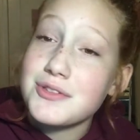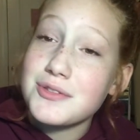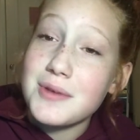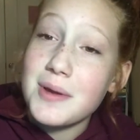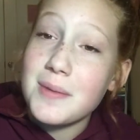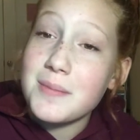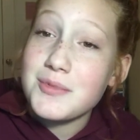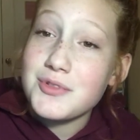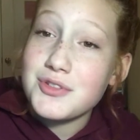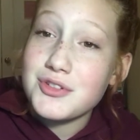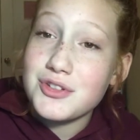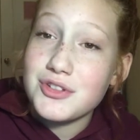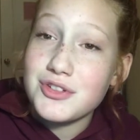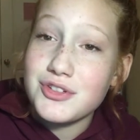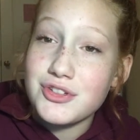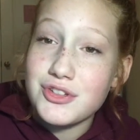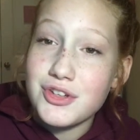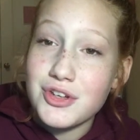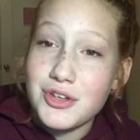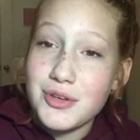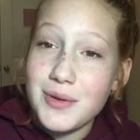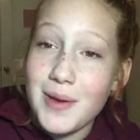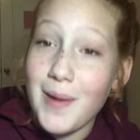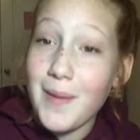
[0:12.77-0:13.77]
So I'm just going to
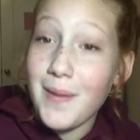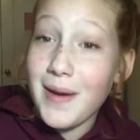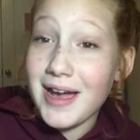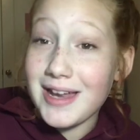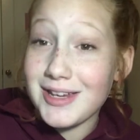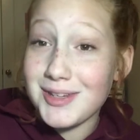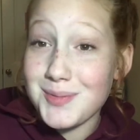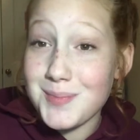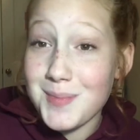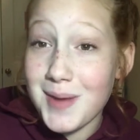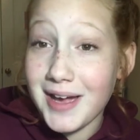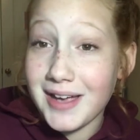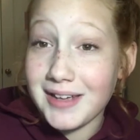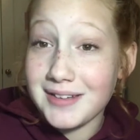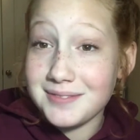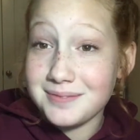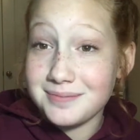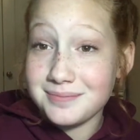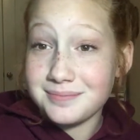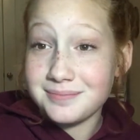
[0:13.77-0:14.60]
show you how I do mine.